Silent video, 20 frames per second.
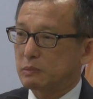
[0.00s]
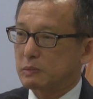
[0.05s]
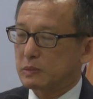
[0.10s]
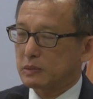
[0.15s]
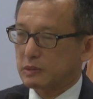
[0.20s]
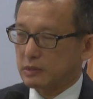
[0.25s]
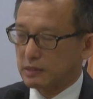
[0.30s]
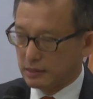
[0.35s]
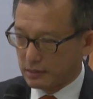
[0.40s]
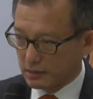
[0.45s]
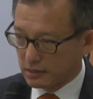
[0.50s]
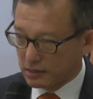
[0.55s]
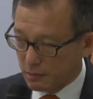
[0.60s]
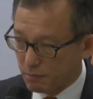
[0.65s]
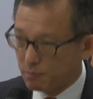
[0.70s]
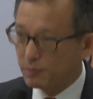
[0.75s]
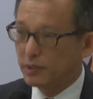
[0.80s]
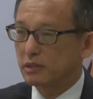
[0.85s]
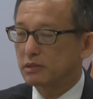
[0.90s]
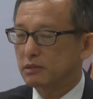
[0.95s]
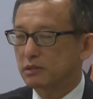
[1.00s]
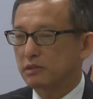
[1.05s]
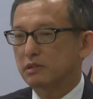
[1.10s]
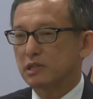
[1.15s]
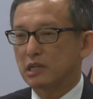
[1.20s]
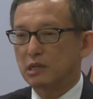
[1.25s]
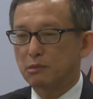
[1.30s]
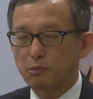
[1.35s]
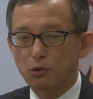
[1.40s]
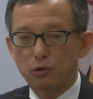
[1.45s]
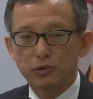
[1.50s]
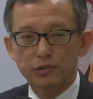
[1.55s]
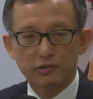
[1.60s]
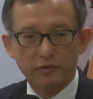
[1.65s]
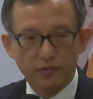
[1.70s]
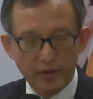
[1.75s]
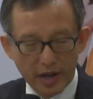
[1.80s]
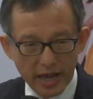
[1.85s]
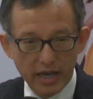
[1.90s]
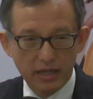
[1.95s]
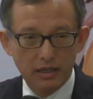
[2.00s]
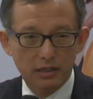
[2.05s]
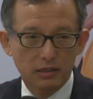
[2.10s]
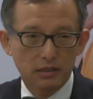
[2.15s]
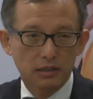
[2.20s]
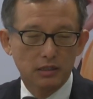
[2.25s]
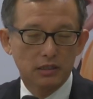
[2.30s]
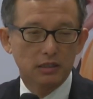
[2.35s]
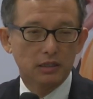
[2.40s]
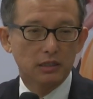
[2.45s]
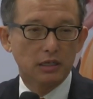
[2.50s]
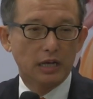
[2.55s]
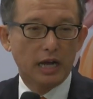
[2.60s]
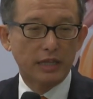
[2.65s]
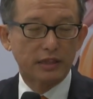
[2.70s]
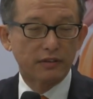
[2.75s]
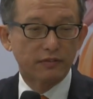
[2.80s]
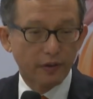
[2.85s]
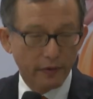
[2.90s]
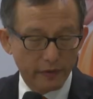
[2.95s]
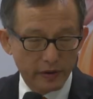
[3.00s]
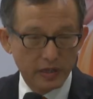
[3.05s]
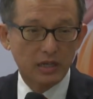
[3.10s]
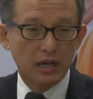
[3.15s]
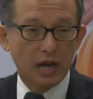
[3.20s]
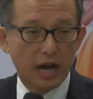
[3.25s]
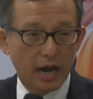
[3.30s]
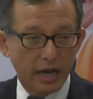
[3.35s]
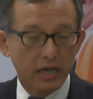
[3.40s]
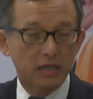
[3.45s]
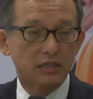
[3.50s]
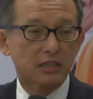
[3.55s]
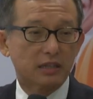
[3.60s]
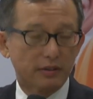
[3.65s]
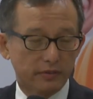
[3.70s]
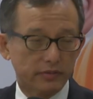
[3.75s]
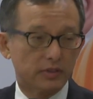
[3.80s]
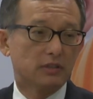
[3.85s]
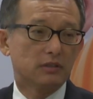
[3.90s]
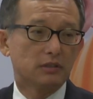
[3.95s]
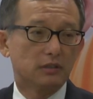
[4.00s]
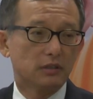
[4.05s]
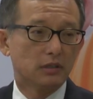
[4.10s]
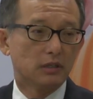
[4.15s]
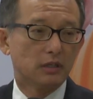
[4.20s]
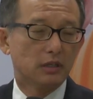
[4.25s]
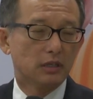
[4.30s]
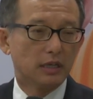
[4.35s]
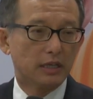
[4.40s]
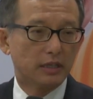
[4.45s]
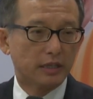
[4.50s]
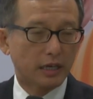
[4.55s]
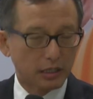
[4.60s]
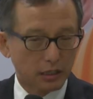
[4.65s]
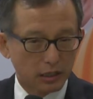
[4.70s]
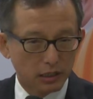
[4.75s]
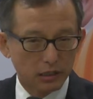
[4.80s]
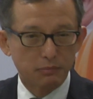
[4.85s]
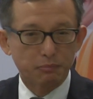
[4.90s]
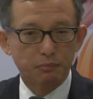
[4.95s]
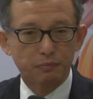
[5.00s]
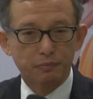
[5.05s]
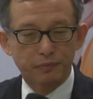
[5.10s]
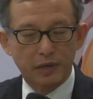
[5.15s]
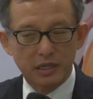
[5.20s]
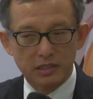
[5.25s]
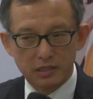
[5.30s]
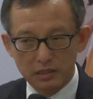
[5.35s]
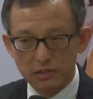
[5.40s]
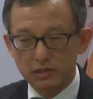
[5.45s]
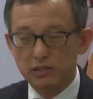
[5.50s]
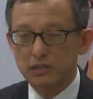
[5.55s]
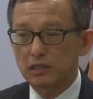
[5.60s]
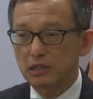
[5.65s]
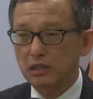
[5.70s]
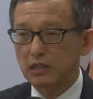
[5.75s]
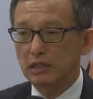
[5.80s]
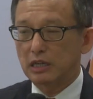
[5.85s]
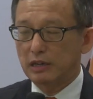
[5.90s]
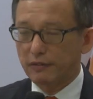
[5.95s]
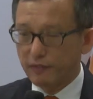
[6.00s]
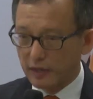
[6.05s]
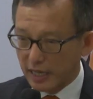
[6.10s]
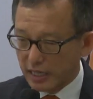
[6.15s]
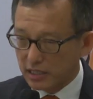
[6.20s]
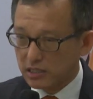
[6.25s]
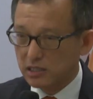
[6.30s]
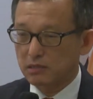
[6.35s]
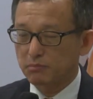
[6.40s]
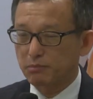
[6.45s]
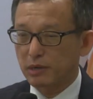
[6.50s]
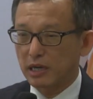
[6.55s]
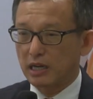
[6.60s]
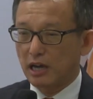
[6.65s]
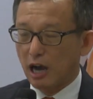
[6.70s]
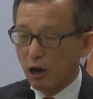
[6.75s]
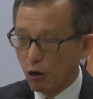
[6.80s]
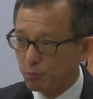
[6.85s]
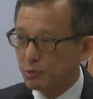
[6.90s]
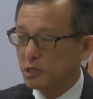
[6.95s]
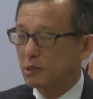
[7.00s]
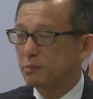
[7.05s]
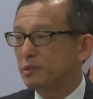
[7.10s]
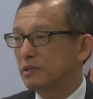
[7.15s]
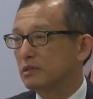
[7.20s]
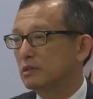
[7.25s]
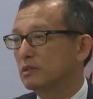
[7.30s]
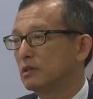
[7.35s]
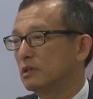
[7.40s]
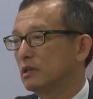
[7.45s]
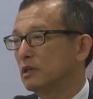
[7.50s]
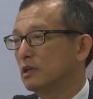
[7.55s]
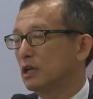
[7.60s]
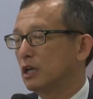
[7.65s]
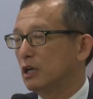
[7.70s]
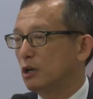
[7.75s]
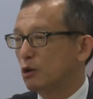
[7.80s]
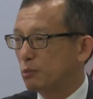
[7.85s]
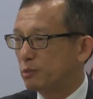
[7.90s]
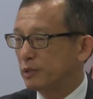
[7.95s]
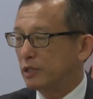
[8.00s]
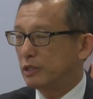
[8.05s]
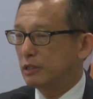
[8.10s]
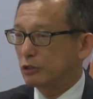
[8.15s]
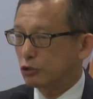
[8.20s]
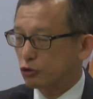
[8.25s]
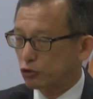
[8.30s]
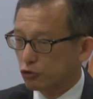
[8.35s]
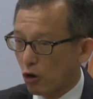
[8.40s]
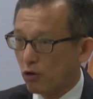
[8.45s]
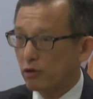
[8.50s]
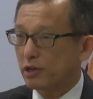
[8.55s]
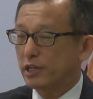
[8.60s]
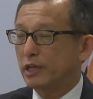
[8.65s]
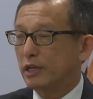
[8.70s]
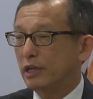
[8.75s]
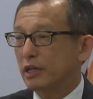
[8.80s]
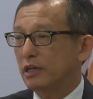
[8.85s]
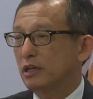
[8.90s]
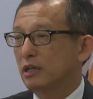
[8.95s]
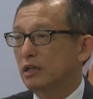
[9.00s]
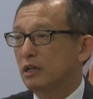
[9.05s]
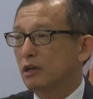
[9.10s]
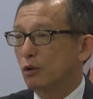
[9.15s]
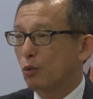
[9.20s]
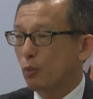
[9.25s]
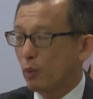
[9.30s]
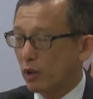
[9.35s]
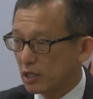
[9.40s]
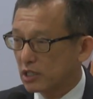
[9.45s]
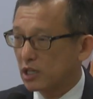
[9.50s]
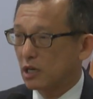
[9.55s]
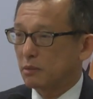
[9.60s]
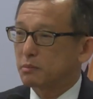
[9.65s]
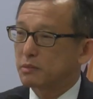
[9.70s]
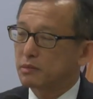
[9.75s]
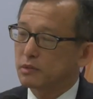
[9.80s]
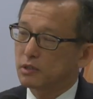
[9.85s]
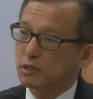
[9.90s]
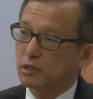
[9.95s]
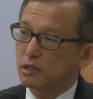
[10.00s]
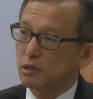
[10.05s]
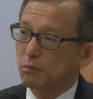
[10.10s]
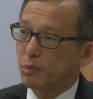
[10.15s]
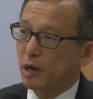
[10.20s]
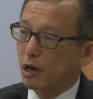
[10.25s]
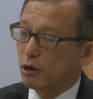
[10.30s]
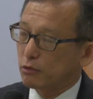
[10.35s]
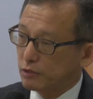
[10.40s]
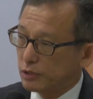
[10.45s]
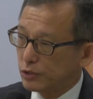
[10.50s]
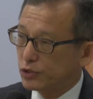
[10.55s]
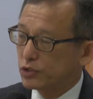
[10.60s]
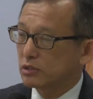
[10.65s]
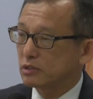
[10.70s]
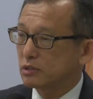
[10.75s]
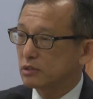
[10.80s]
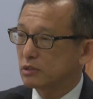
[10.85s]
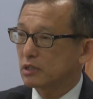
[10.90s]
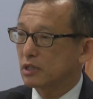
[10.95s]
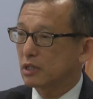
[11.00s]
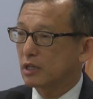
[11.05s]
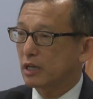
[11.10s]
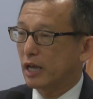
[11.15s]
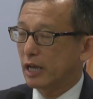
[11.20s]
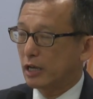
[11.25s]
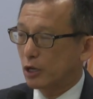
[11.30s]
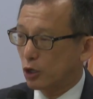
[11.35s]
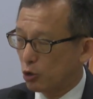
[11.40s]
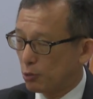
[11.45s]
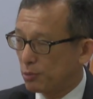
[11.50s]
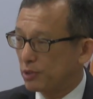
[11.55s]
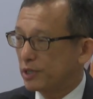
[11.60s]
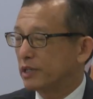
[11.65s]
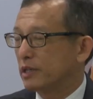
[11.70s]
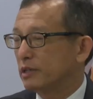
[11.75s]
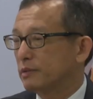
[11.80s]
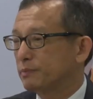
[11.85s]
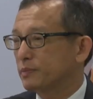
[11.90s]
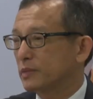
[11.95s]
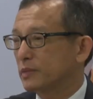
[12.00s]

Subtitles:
symbol, Singapore's flag, at the very highest level. That her presidency, if elected by our people, will be strongly welcomed by our region and globally.